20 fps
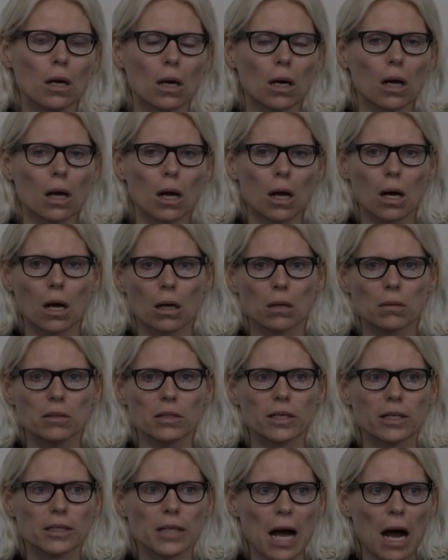
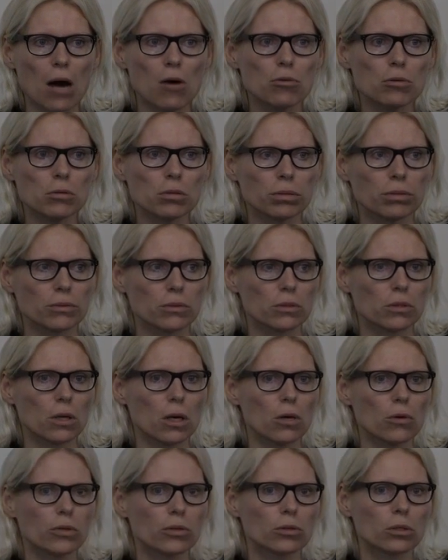laid out.
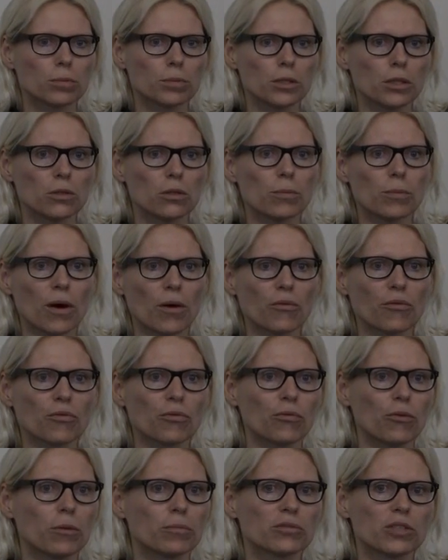So it could be the month
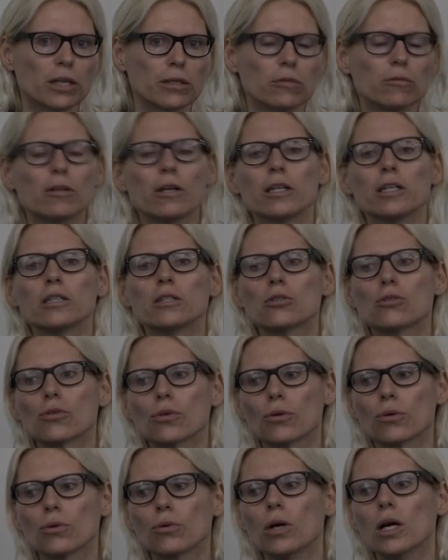from January
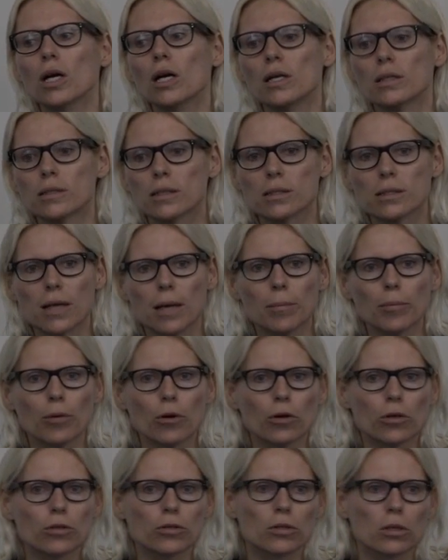to
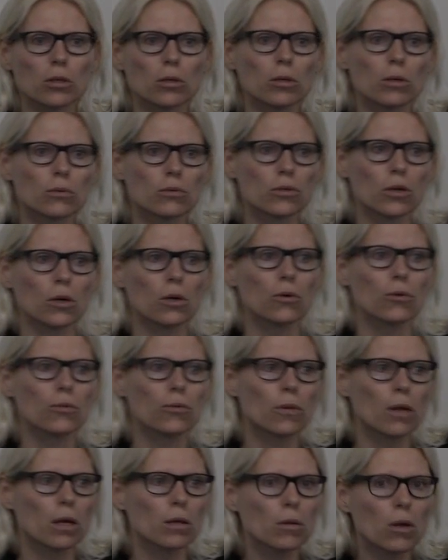December, so
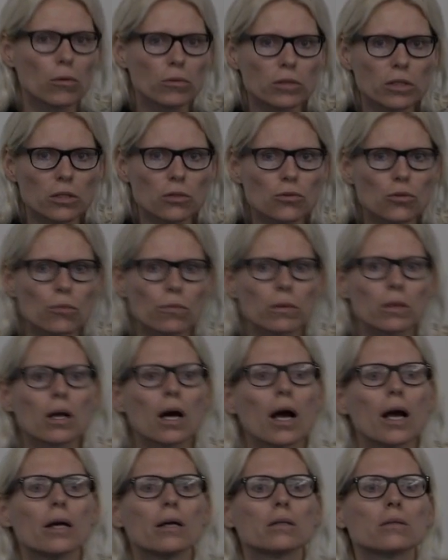they don't need to
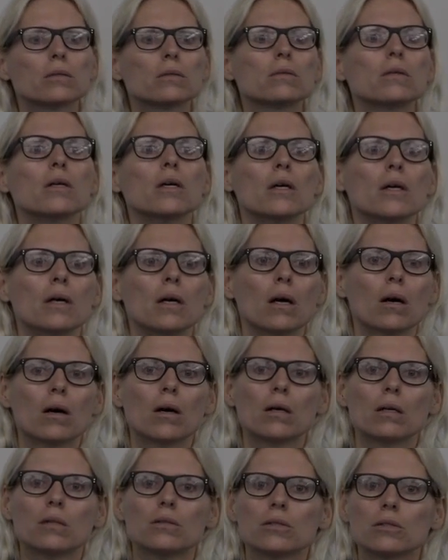rely on
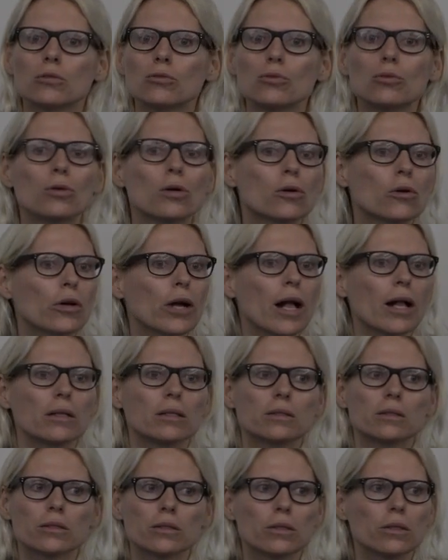the Google
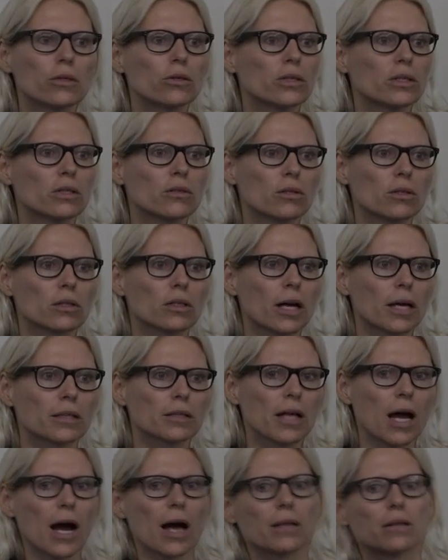calendar or anything like
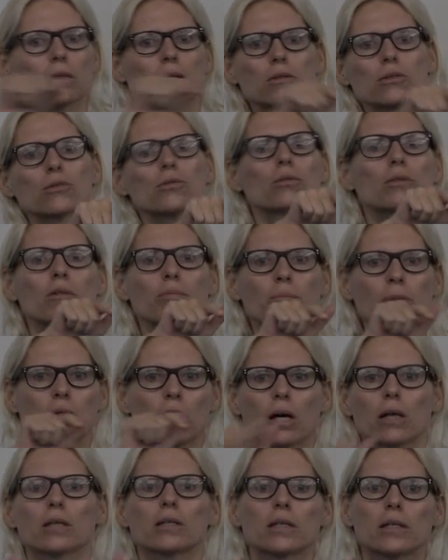that. They just sort of
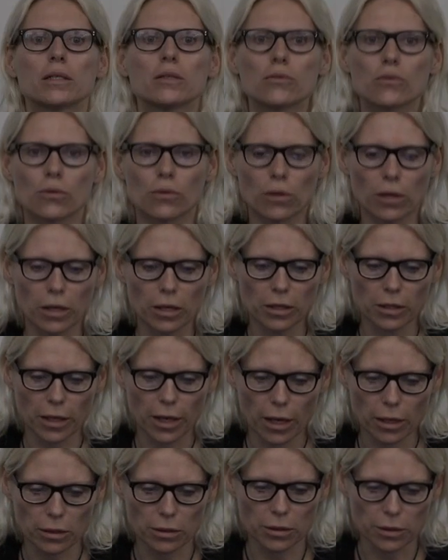plug it into their
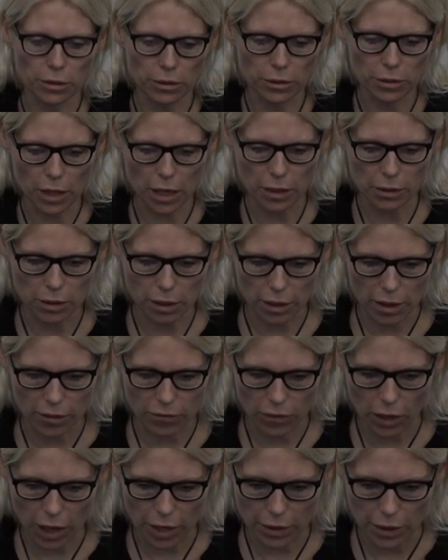calendar that they
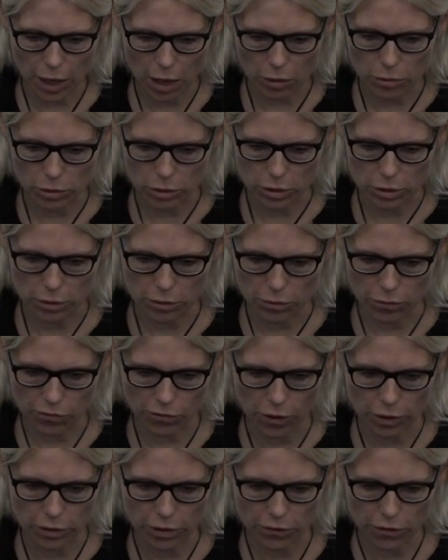have laid out in
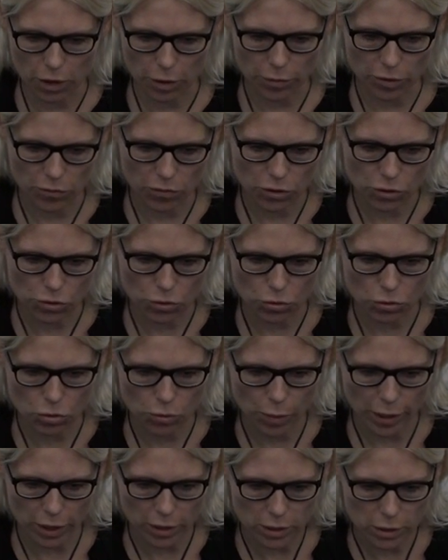front of them in visual
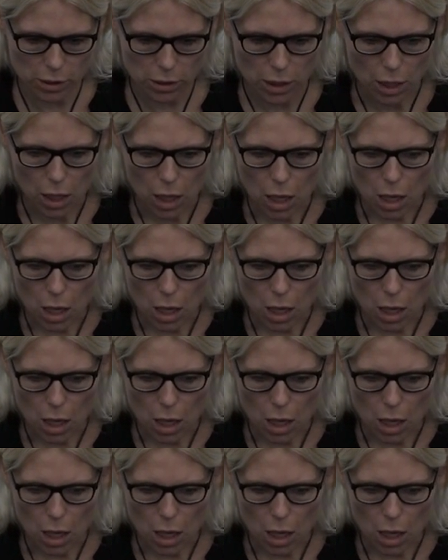space.